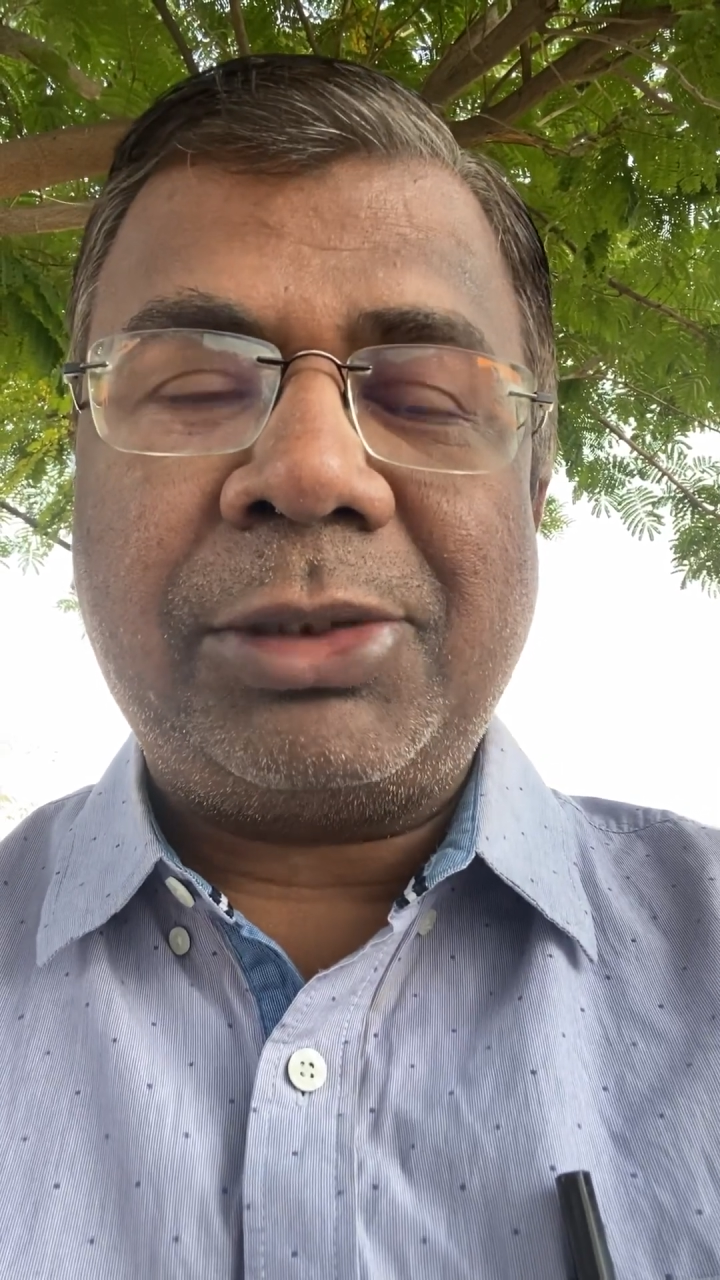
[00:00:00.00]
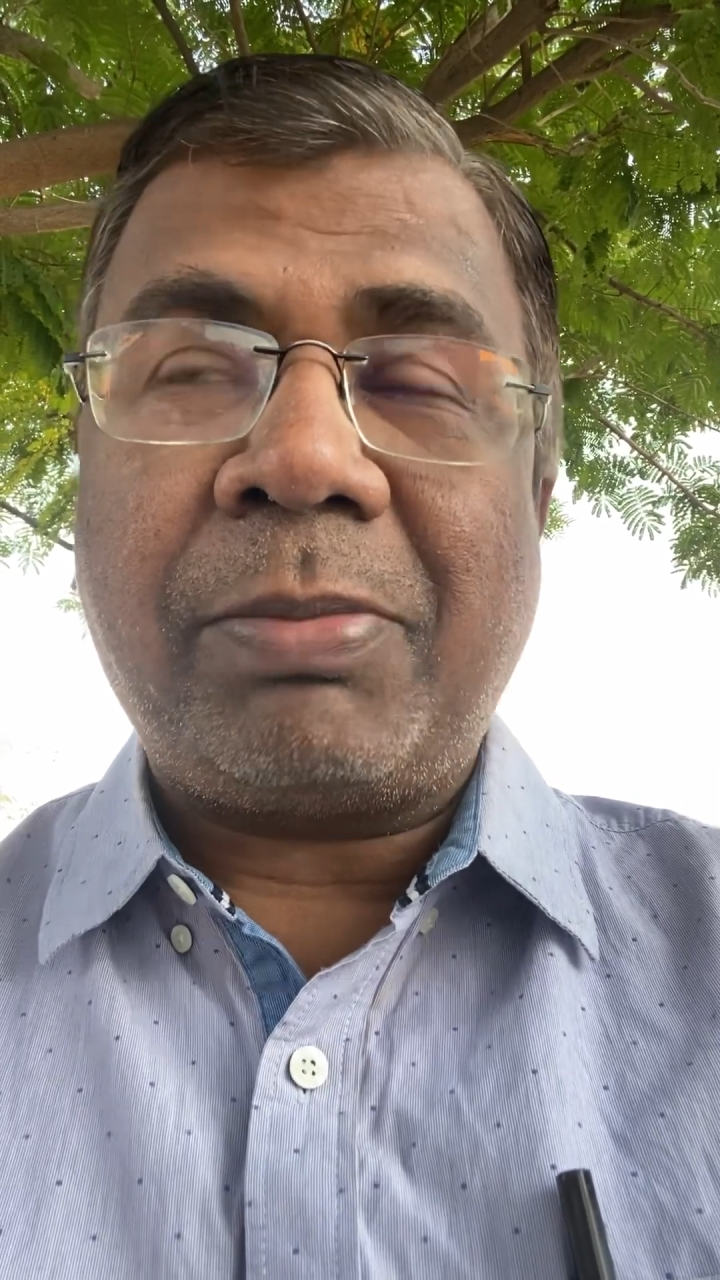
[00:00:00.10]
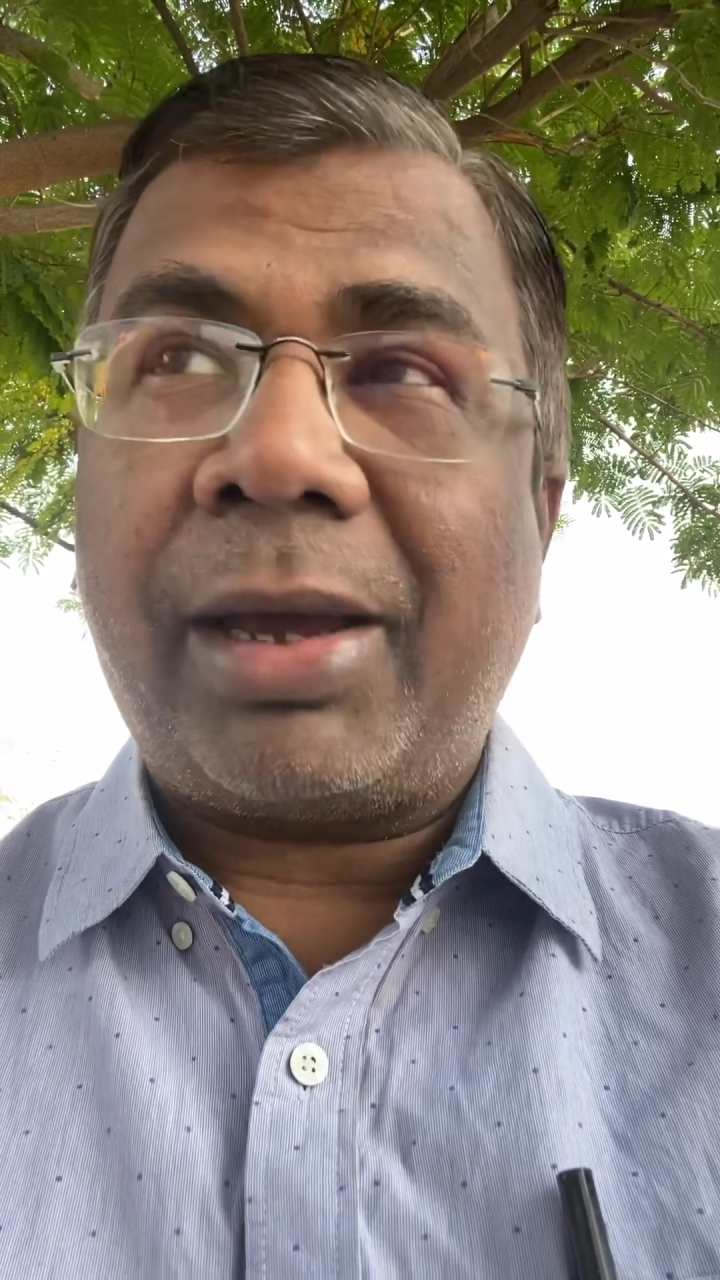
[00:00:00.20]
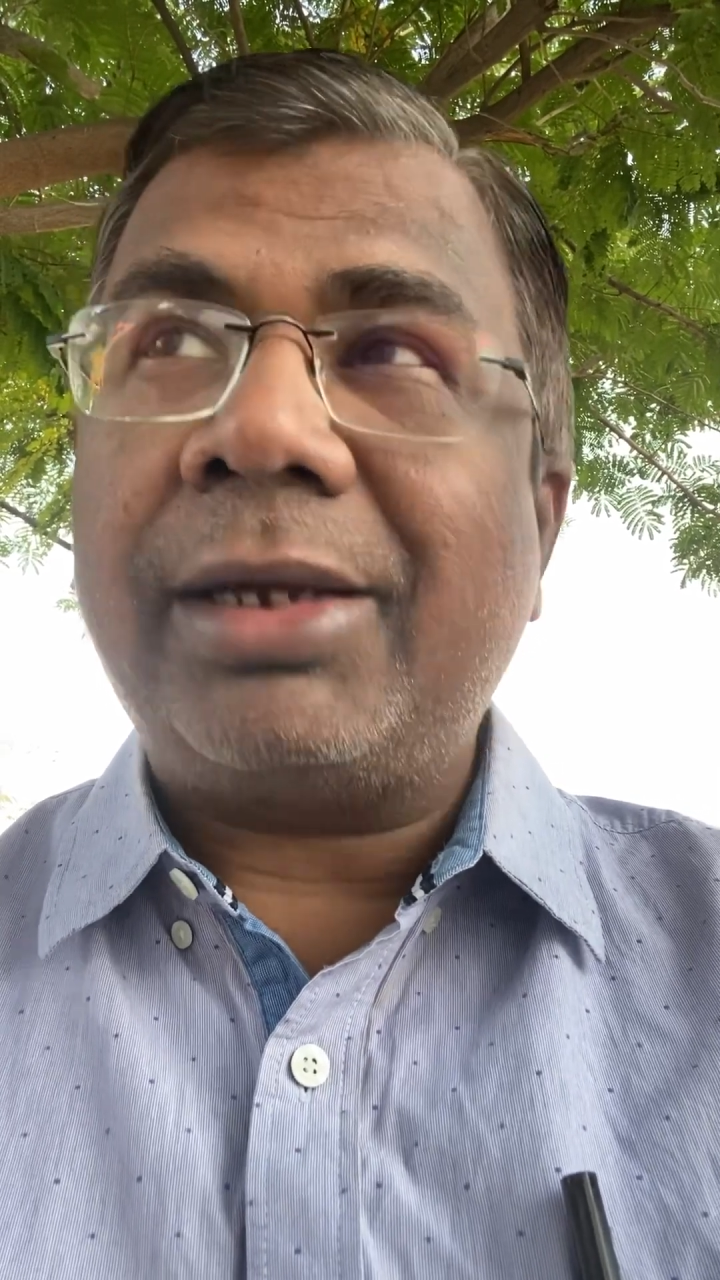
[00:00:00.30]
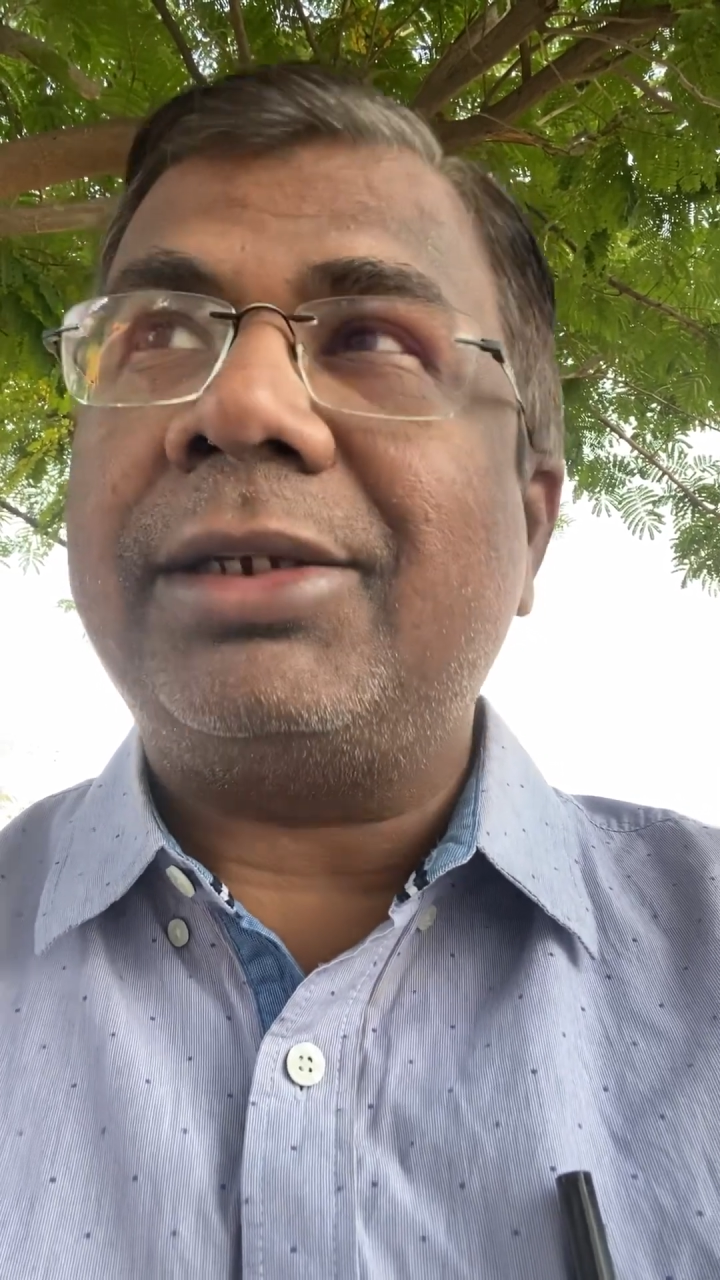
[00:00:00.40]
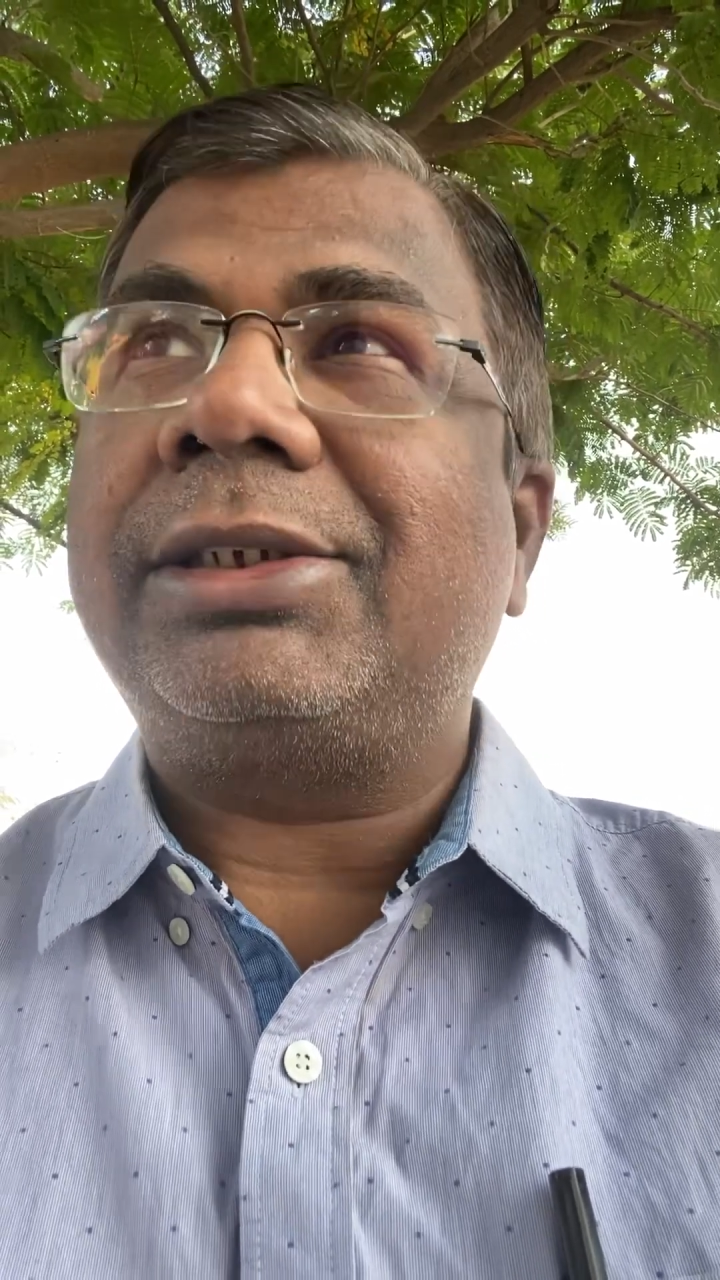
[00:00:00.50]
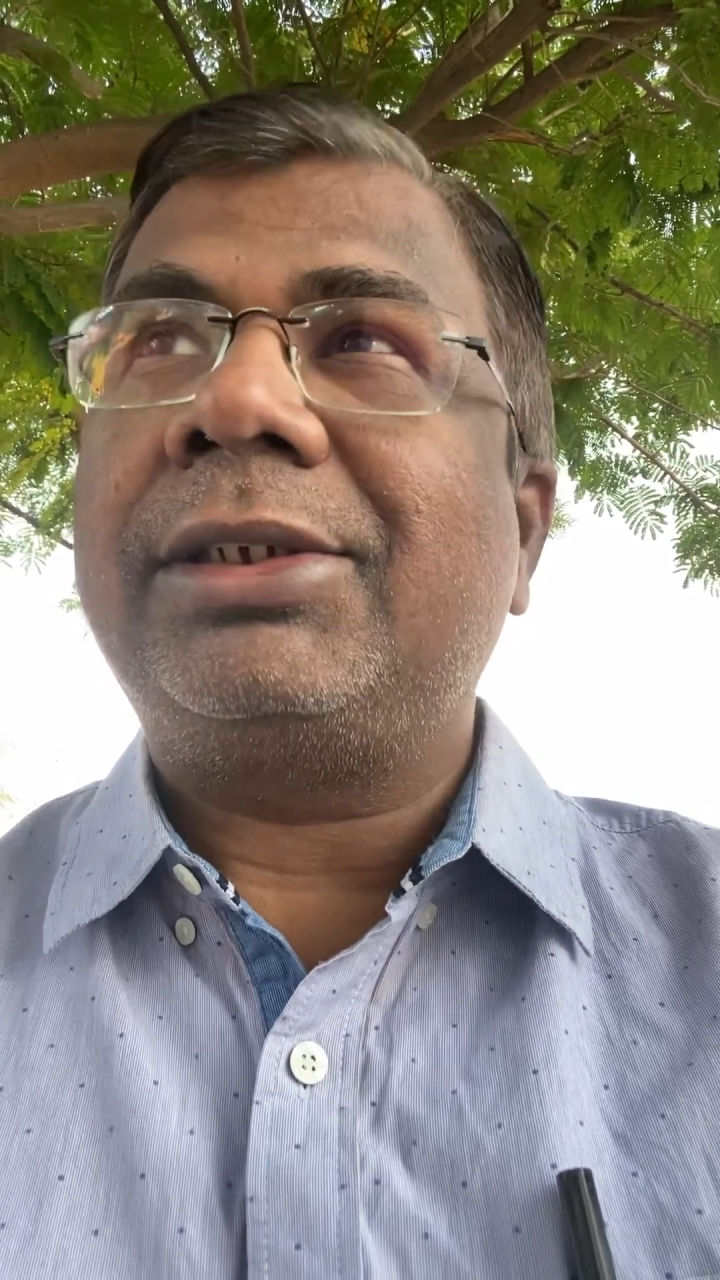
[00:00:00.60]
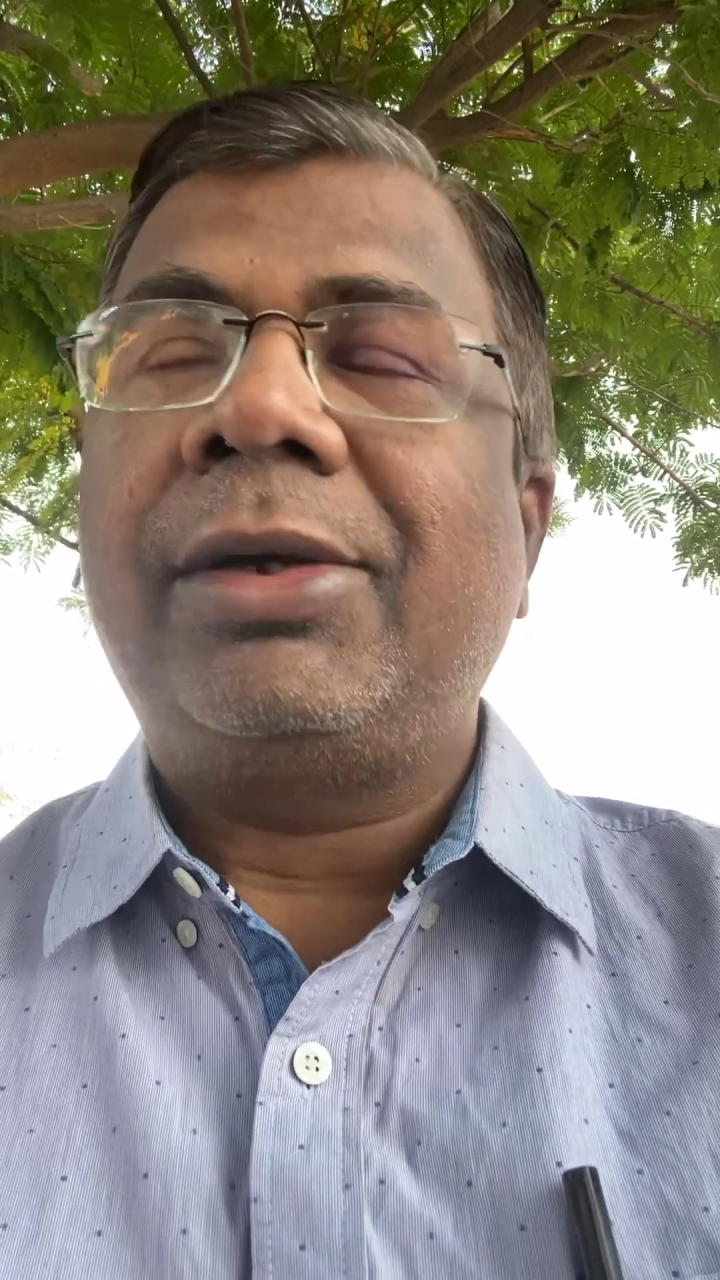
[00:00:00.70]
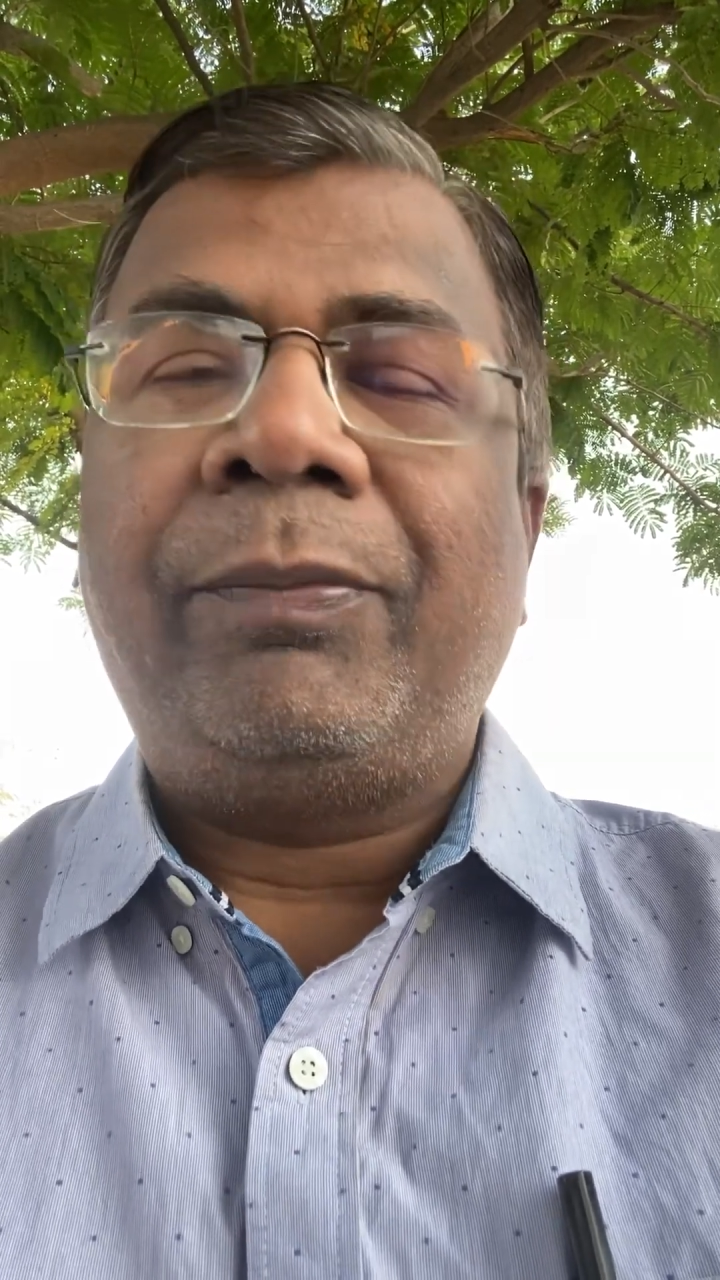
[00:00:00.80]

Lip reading: magnus